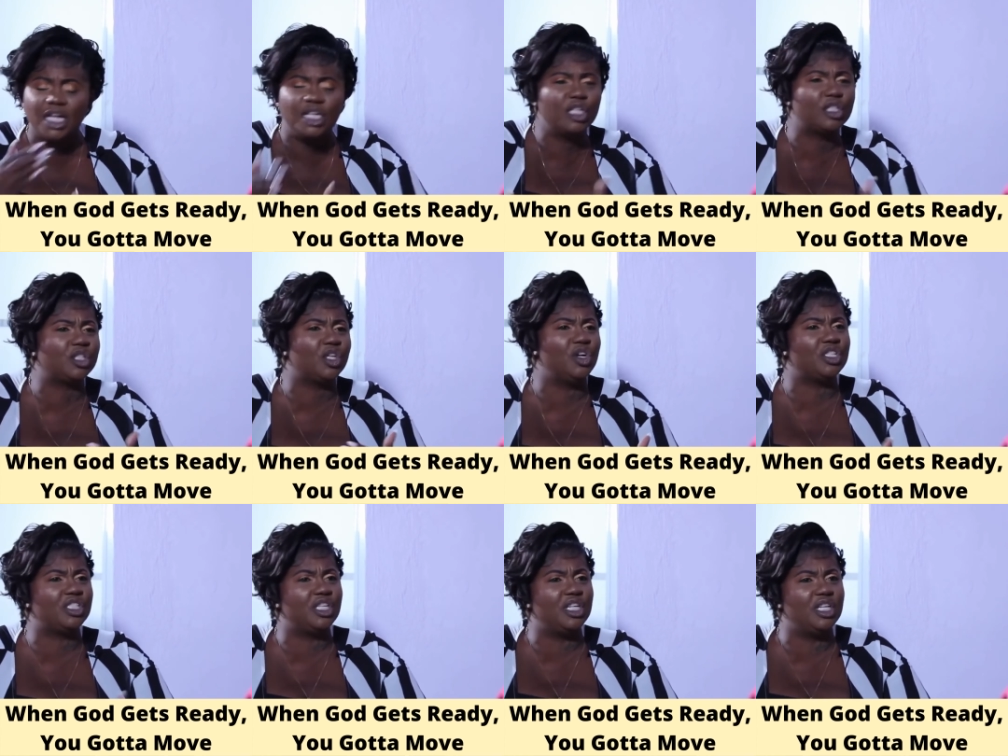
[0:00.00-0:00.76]
Tell the
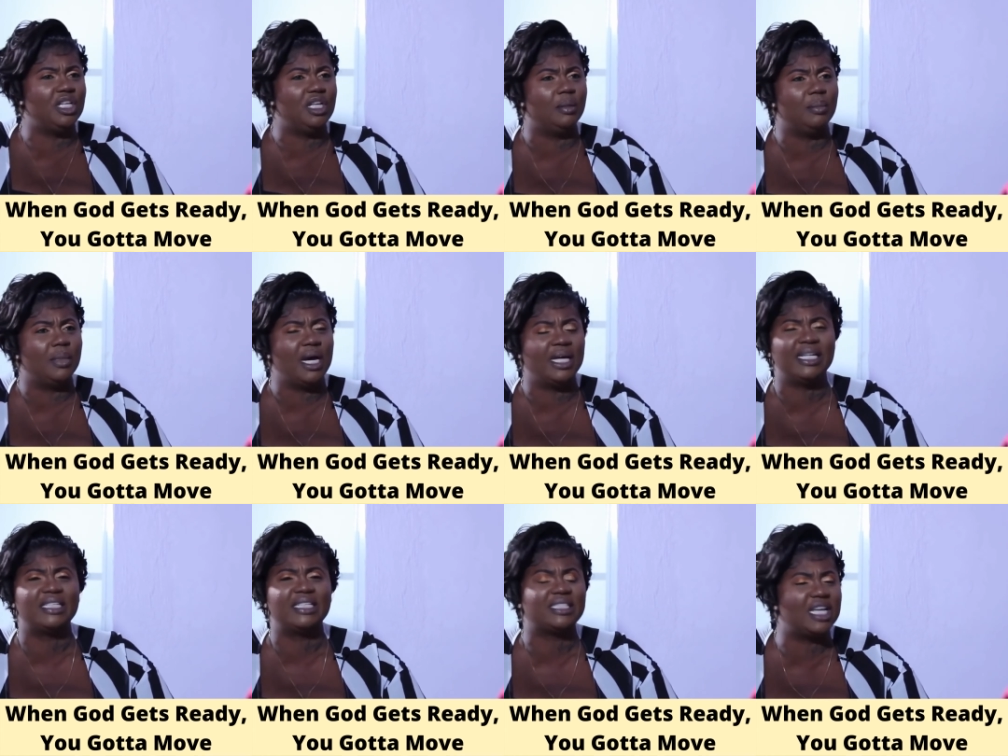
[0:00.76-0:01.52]
church your name.
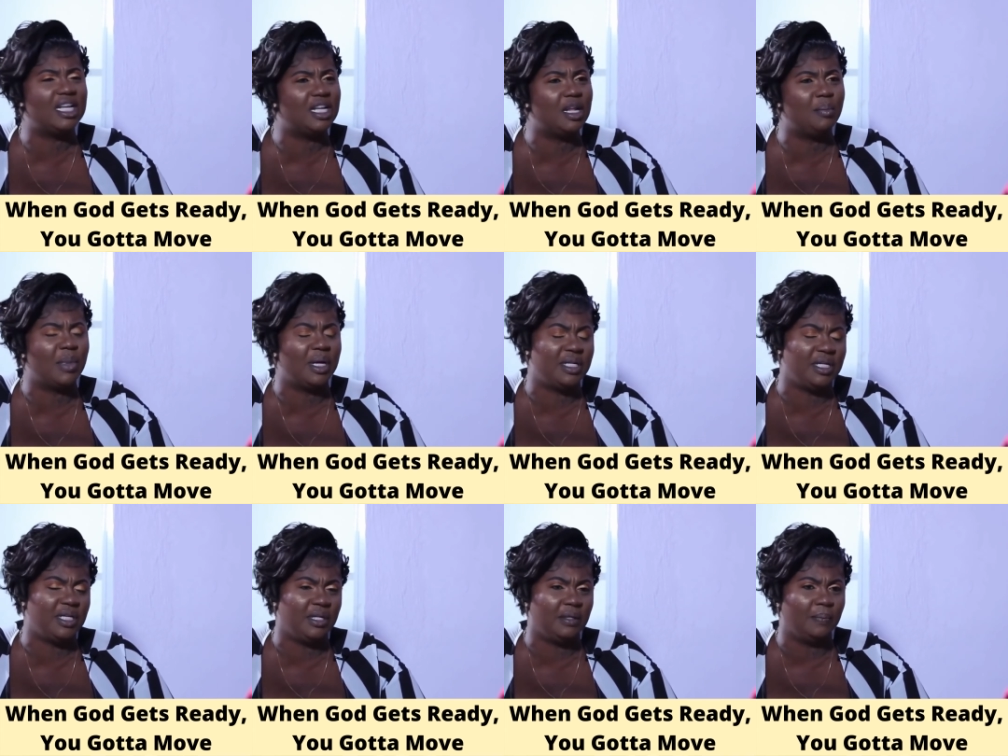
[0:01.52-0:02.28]
Mm-hmm. And I tell them
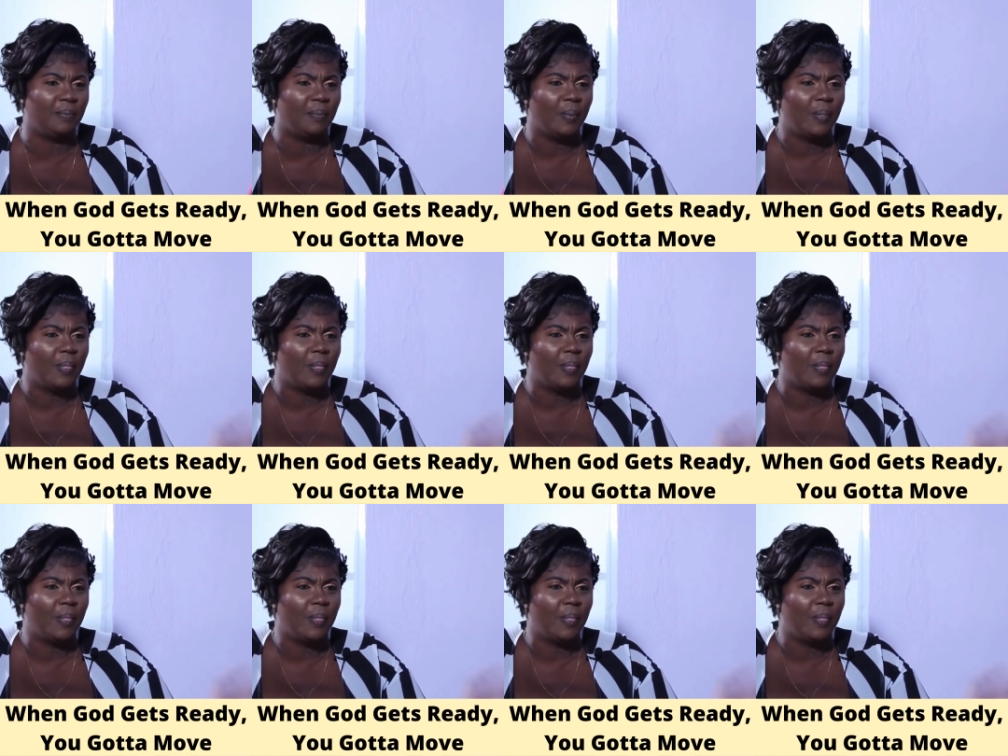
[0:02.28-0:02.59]
my name.